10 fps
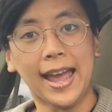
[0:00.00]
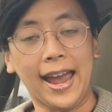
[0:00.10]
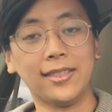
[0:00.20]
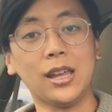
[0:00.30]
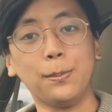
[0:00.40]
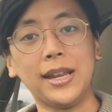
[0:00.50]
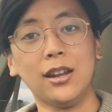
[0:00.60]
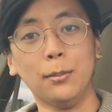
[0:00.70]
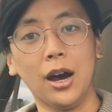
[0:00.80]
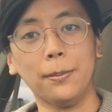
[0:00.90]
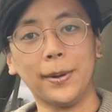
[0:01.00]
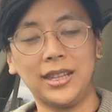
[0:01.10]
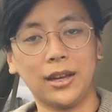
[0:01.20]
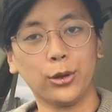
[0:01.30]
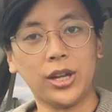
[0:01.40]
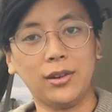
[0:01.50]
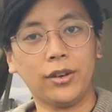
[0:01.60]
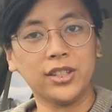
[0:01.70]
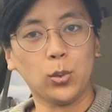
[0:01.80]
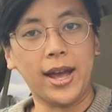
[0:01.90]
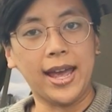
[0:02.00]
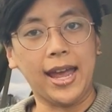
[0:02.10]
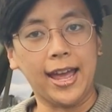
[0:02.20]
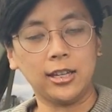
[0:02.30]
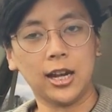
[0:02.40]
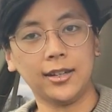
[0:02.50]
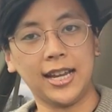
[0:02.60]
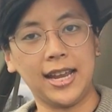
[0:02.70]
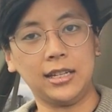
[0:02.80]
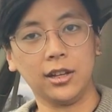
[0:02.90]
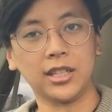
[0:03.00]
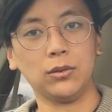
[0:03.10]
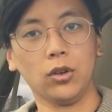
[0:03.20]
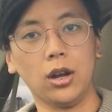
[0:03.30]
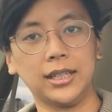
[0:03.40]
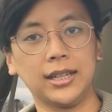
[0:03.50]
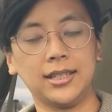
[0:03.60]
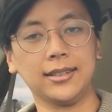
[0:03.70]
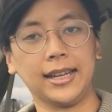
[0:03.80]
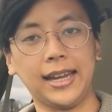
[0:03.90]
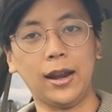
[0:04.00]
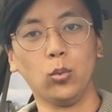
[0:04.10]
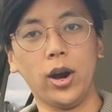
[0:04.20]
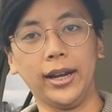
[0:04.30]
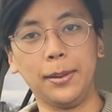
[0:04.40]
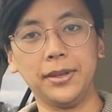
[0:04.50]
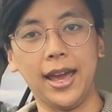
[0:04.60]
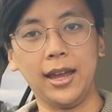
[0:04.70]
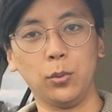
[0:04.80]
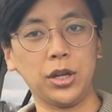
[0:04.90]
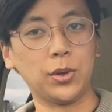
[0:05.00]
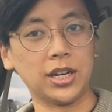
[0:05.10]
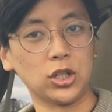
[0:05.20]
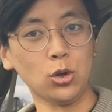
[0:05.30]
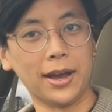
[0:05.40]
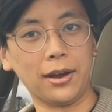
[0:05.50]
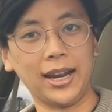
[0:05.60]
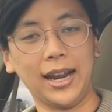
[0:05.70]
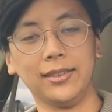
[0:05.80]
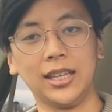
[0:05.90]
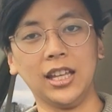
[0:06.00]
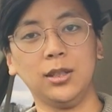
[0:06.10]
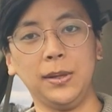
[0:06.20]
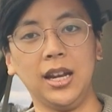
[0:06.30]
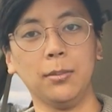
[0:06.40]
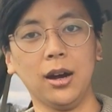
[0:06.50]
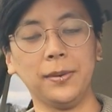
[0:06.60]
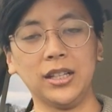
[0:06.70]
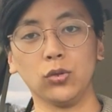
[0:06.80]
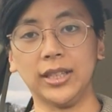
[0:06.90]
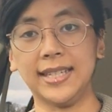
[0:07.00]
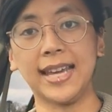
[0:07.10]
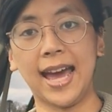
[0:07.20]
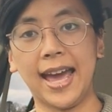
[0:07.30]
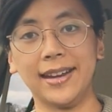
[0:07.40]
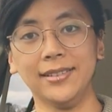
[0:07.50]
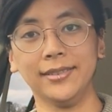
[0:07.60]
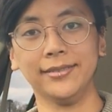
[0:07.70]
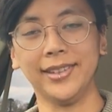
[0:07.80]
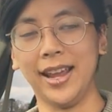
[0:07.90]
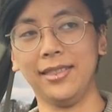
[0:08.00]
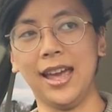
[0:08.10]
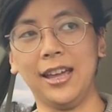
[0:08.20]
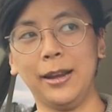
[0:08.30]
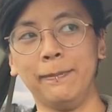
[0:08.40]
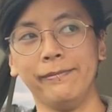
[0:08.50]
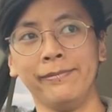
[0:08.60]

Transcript: and they beat him up, and the other kid runs away, and Dante doesn't run because he's like, and what, I'm gay, what are you gonna do about it? And the kids beat him up and it's really sad. And then